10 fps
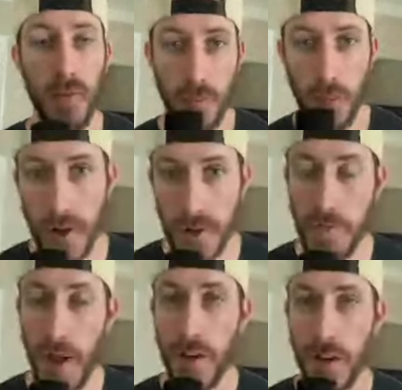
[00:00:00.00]
and where the
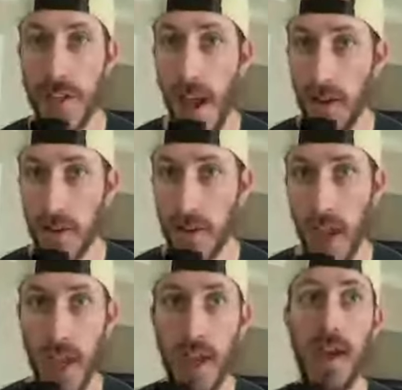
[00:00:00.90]
Broncos might
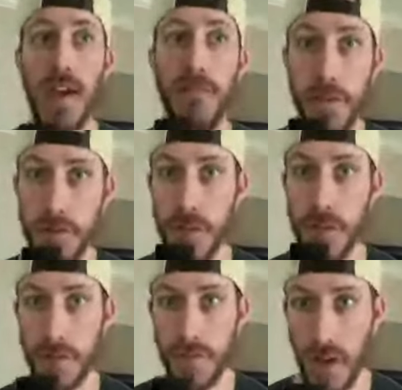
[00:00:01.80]
look to allocate
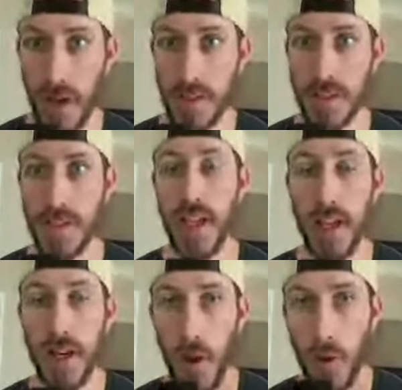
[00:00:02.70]
future
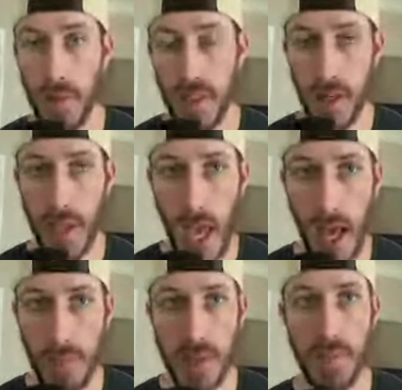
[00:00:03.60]
funds and opened
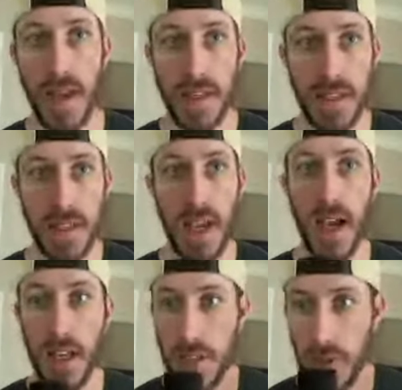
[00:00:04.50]
up cap space
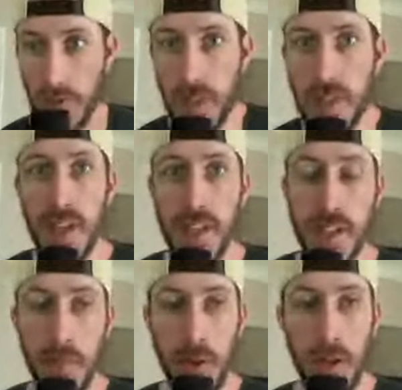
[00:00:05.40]
as soon as this
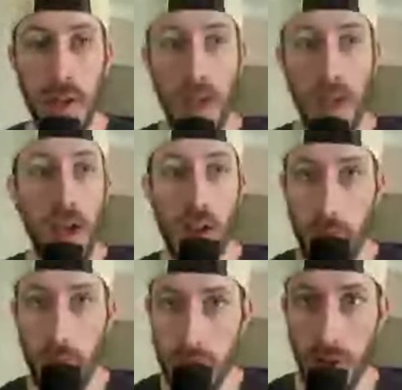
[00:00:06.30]
spring.
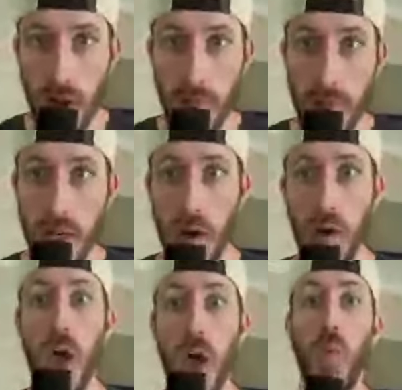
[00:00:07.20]
Y'all be sure to let me
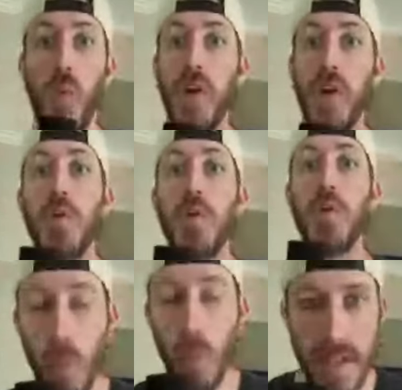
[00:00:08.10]
know where you would
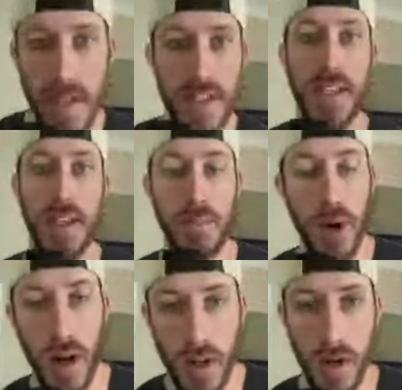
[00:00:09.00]
want to see the
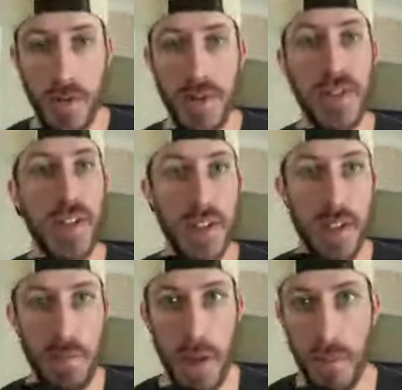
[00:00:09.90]
Broncos
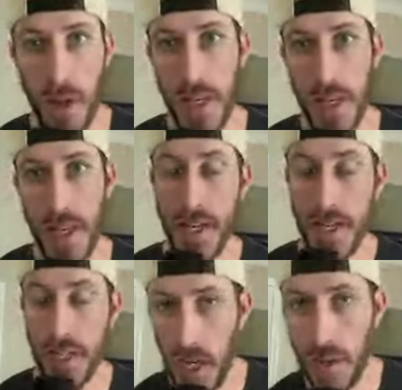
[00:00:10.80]
spend money at
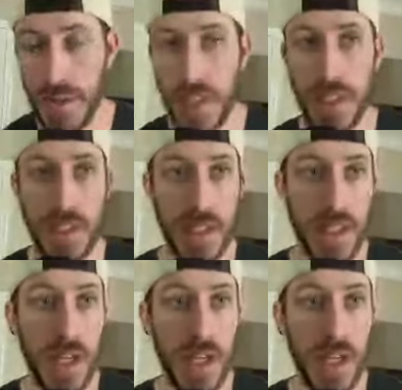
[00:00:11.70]
next offseason.